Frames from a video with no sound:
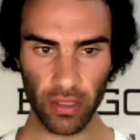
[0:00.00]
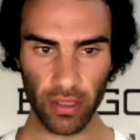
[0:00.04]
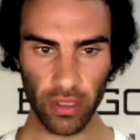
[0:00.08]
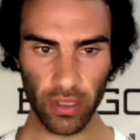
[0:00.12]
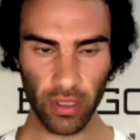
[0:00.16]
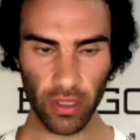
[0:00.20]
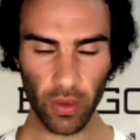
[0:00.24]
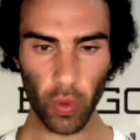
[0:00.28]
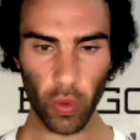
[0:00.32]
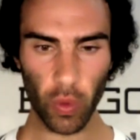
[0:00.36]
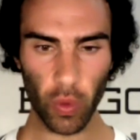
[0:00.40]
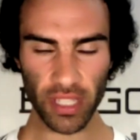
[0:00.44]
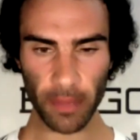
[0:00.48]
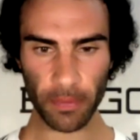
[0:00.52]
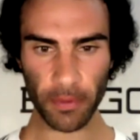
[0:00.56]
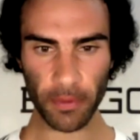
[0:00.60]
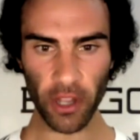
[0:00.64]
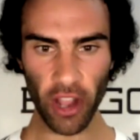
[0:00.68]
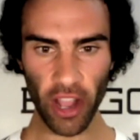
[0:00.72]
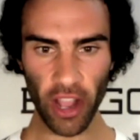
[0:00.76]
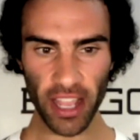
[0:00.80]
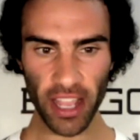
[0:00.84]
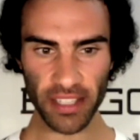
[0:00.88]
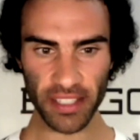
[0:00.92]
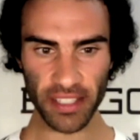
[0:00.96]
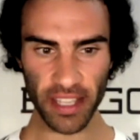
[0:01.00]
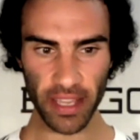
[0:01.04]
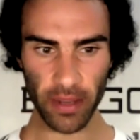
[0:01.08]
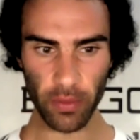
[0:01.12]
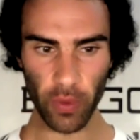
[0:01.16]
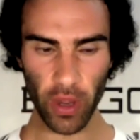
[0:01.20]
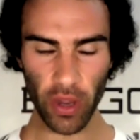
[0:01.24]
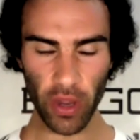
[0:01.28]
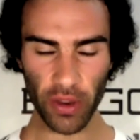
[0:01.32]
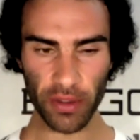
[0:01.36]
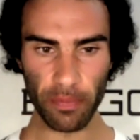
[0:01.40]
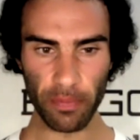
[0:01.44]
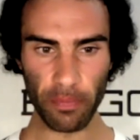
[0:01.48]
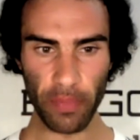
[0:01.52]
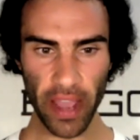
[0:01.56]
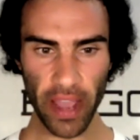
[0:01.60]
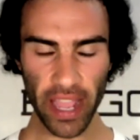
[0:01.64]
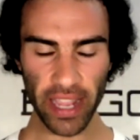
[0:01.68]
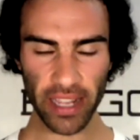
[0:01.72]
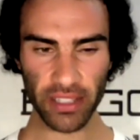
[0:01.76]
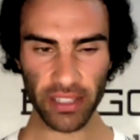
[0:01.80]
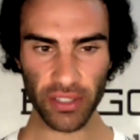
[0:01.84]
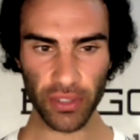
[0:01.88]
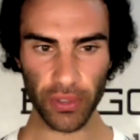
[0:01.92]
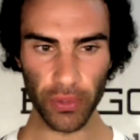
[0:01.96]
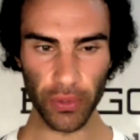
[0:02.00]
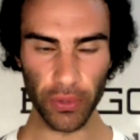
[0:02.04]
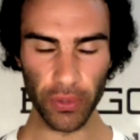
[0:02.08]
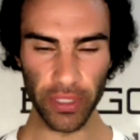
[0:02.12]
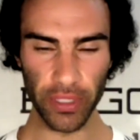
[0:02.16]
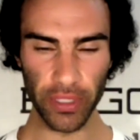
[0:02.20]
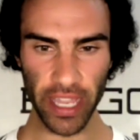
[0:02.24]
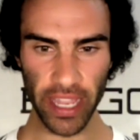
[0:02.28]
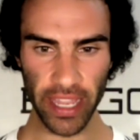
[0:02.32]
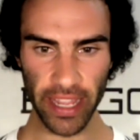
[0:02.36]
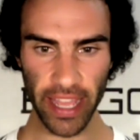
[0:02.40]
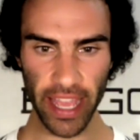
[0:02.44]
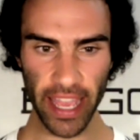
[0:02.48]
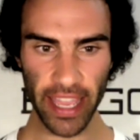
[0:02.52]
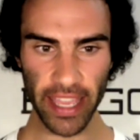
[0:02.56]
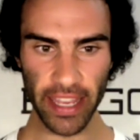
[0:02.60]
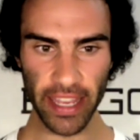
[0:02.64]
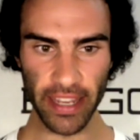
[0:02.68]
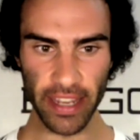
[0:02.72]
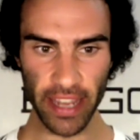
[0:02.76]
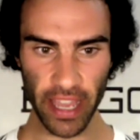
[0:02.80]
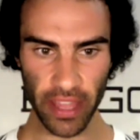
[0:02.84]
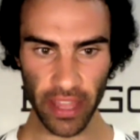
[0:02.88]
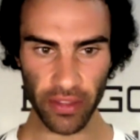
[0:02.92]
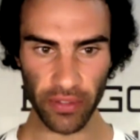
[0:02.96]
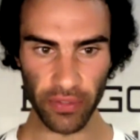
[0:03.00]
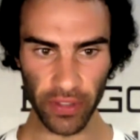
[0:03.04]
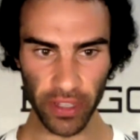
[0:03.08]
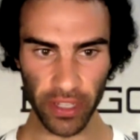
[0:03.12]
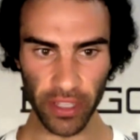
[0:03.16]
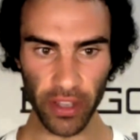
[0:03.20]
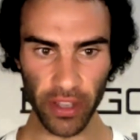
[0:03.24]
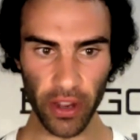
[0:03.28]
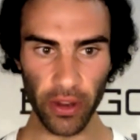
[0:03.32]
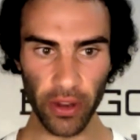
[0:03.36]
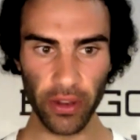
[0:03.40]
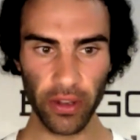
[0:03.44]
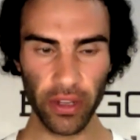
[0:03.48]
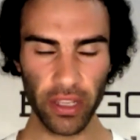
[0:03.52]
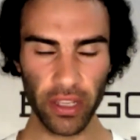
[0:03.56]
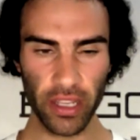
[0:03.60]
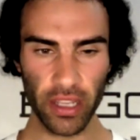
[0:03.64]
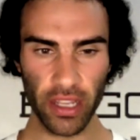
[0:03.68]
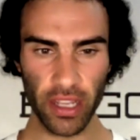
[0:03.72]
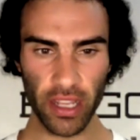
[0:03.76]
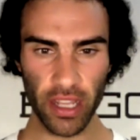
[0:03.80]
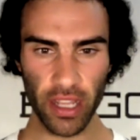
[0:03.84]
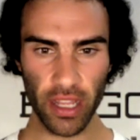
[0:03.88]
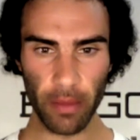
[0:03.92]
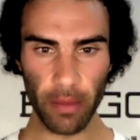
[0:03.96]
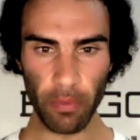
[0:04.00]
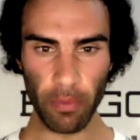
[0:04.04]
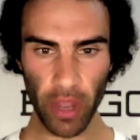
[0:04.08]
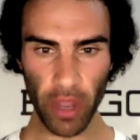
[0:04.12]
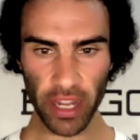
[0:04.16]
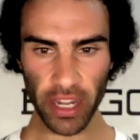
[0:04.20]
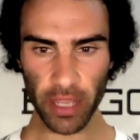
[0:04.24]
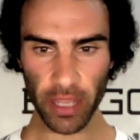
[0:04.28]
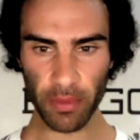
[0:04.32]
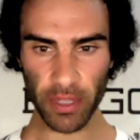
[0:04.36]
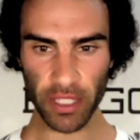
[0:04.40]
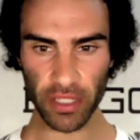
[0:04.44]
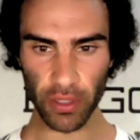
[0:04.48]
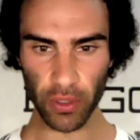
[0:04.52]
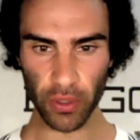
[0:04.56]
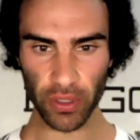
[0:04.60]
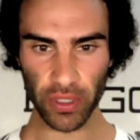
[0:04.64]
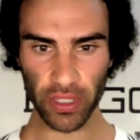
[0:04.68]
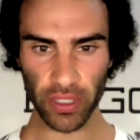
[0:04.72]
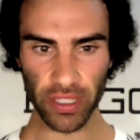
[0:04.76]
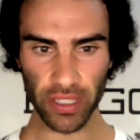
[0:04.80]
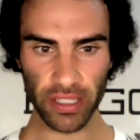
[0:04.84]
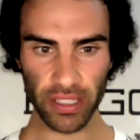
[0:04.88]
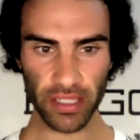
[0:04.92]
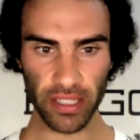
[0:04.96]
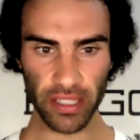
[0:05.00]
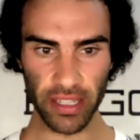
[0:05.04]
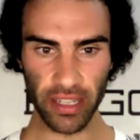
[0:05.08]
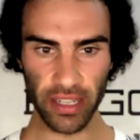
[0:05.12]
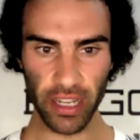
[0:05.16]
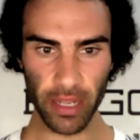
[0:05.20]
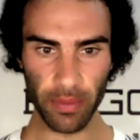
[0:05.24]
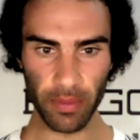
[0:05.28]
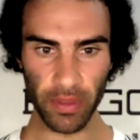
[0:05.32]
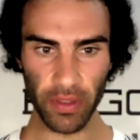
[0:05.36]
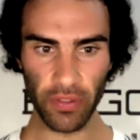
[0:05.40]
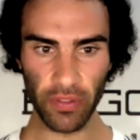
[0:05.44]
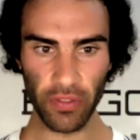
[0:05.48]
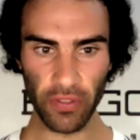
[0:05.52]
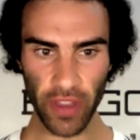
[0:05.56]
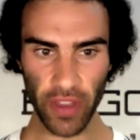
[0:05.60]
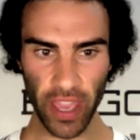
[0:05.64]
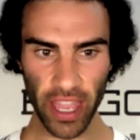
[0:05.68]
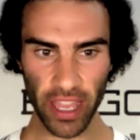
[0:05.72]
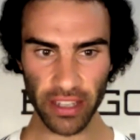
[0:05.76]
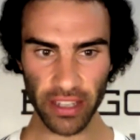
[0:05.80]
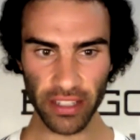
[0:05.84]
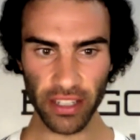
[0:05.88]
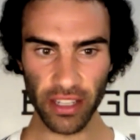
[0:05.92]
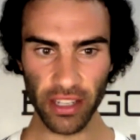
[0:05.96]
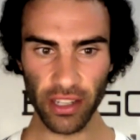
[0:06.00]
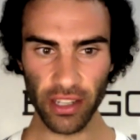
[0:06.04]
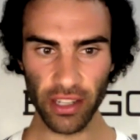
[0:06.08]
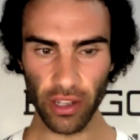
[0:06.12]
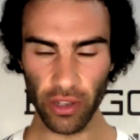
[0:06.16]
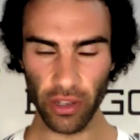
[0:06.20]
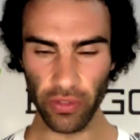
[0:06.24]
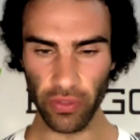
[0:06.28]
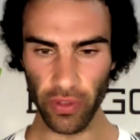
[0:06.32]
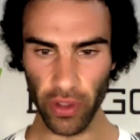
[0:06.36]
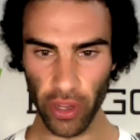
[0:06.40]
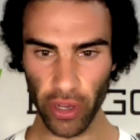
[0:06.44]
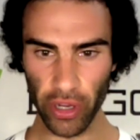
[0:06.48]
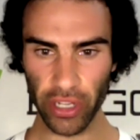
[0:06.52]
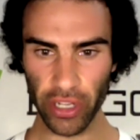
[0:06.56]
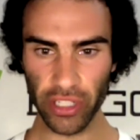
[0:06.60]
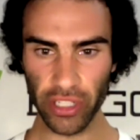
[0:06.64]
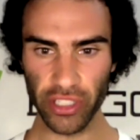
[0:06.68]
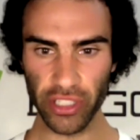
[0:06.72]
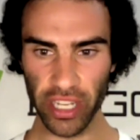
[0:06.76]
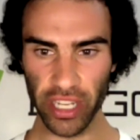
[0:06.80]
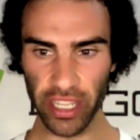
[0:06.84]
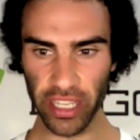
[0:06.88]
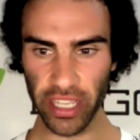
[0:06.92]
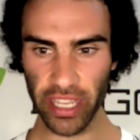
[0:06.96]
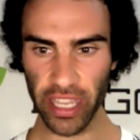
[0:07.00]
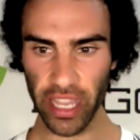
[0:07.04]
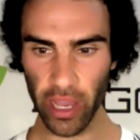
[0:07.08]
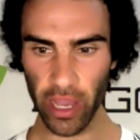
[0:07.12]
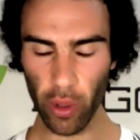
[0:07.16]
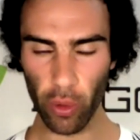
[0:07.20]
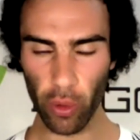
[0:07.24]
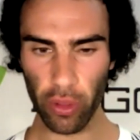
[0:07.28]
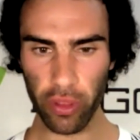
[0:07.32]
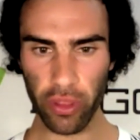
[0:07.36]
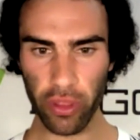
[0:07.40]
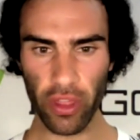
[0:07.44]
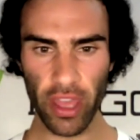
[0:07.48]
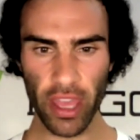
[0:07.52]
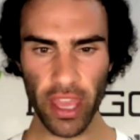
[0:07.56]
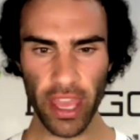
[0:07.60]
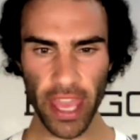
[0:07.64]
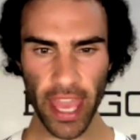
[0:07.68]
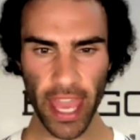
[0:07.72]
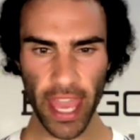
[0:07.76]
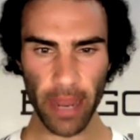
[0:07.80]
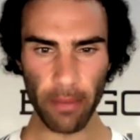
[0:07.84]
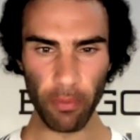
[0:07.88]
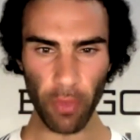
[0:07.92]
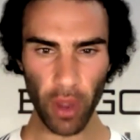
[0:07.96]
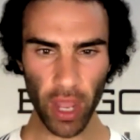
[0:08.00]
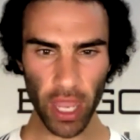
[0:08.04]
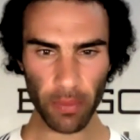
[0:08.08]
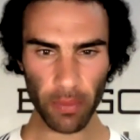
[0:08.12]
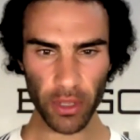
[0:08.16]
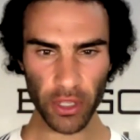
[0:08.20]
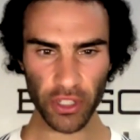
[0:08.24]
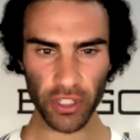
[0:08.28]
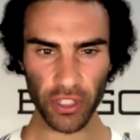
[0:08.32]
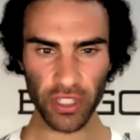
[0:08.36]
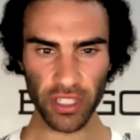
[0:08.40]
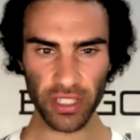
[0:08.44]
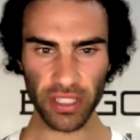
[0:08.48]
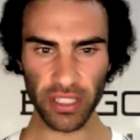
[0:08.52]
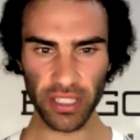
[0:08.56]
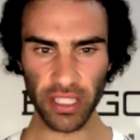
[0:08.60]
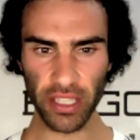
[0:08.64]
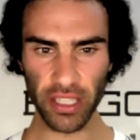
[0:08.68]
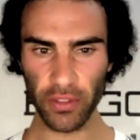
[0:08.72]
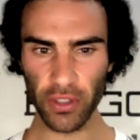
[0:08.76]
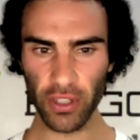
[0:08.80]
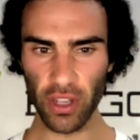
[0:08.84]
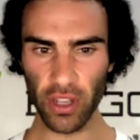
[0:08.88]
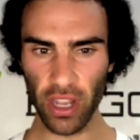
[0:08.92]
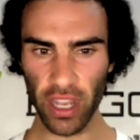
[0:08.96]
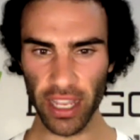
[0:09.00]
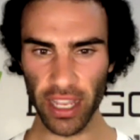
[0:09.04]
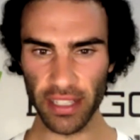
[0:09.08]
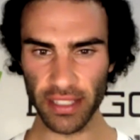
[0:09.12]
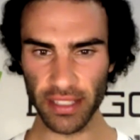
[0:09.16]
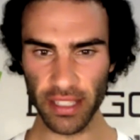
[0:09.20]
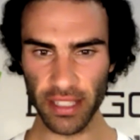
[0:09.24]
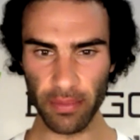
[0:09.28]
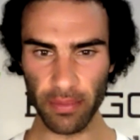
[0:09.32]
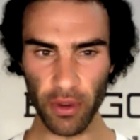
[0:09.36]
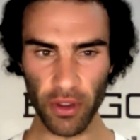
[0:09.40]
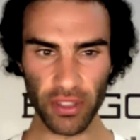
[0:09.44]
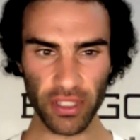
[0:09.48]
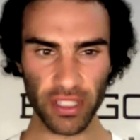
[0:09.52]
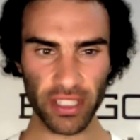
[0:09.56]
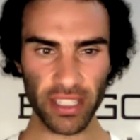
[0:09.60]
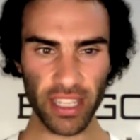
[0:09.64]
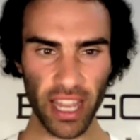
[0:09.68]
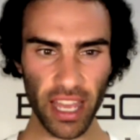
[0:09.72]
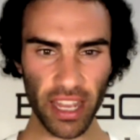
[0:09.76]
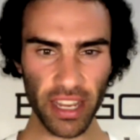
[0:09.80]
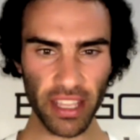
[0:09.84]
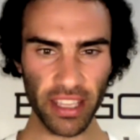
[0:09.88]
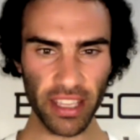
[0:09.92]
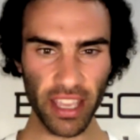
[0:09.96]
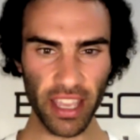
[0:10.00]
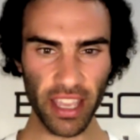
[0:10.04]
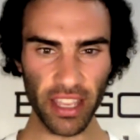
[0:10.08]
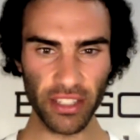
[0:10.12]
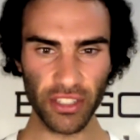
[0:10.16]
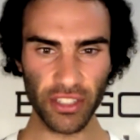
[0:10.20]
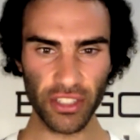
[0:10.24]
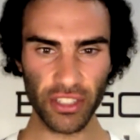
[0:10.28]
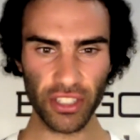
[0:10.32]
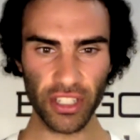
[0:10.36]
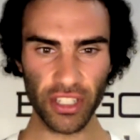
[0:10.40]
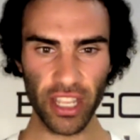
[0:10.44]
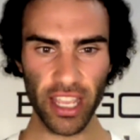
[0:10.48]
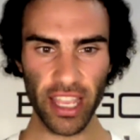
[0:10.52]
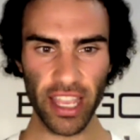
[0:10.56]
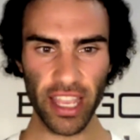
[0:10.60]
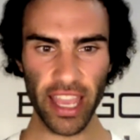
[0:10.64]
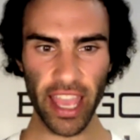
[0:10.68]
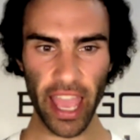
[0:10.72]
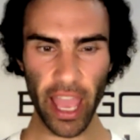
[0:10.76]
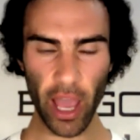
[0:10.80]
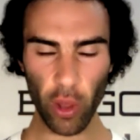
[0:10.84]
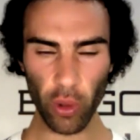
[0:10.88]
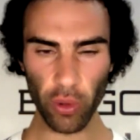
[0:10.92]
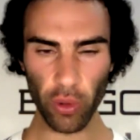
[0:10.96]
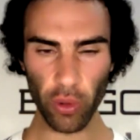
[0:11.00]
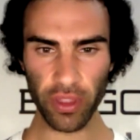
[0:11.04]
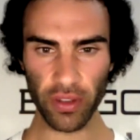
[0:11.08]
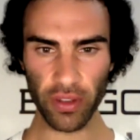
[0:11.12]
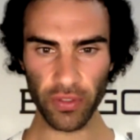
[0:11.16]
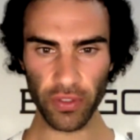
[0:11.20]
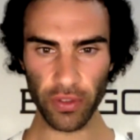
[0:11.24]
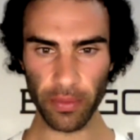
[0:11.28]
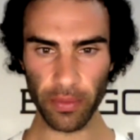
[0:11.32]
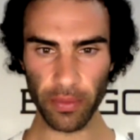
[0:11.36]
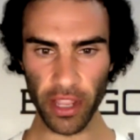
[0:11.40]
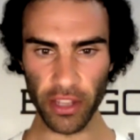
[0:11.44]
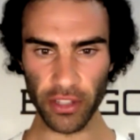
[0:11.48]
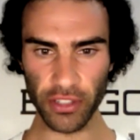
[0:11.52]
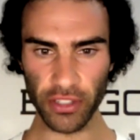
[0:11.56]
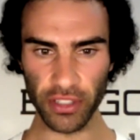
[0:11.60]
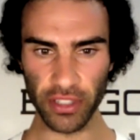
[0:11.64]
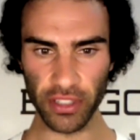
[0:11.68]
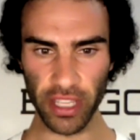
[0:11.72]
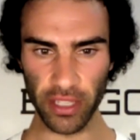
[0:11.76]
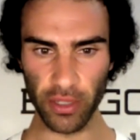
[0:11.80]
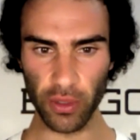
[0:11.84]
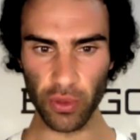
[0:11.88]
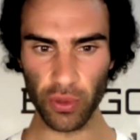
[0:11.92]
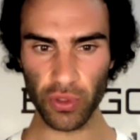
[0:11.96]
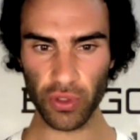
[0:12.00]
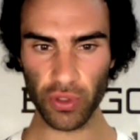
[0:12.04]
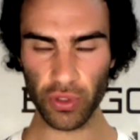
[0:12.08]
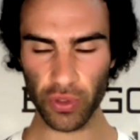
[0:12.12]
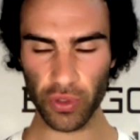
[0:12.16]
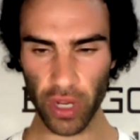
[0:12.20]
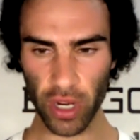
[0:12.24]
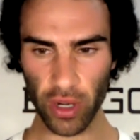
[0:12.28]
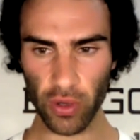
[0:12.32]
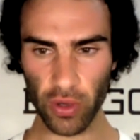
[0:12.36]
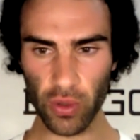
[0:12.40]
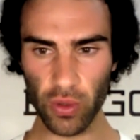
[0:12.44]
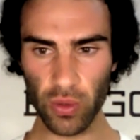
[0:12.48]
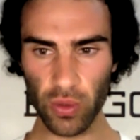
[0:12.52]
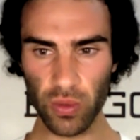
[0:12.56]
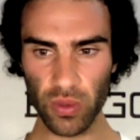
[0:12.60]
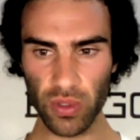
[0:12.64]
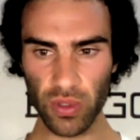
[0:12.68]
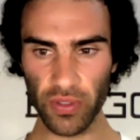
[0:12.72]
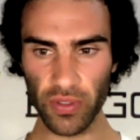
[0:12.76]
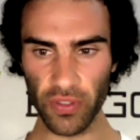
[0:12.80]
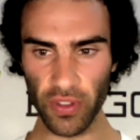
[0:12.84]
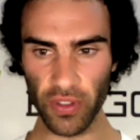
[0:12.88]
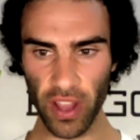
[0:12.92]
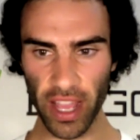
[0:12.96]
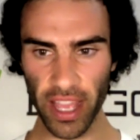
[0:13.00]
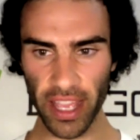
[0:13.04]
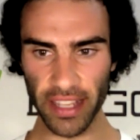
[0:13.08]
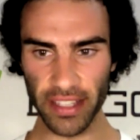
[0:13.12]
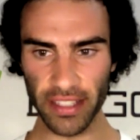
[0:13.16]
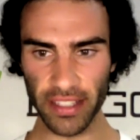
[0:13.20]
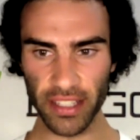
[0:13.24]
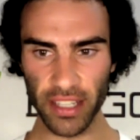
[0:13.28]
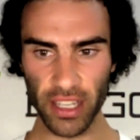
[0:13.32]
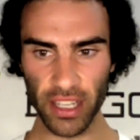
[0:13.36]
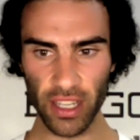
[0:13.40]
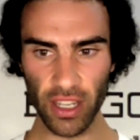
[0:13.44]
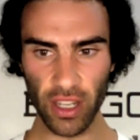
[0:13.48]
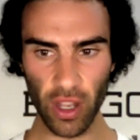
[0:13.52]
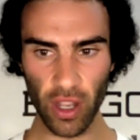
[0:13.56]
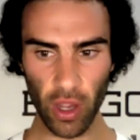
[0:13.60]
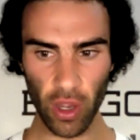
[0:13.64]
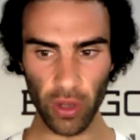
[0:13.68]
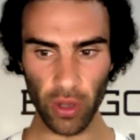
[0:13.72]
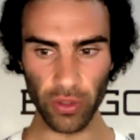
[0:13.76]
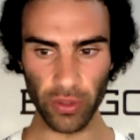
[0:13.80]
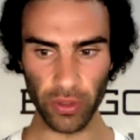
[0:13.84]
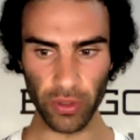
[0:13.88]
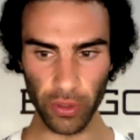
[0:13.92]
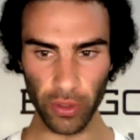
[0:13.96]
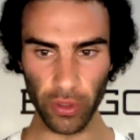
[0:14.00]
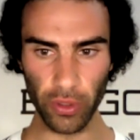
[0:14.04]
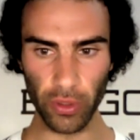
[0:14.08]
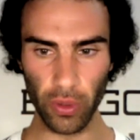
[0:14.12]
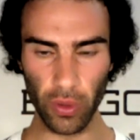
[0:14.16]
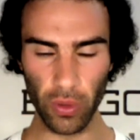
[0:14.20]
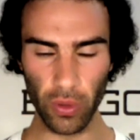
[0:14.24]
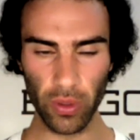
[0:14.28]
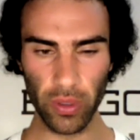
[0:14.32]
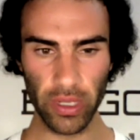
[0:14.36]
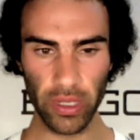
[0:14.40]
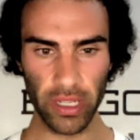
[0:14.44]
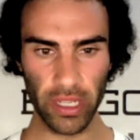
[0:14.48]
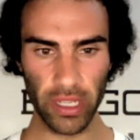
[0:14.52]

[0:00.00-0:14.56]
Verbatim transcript: What's up, guys, and welcome back to yet another video. My name is Lucas and I'm the founder of Ergogenic Health, and my mission is to give you guys the most cutting edge health information that you'll struggle to find on Google.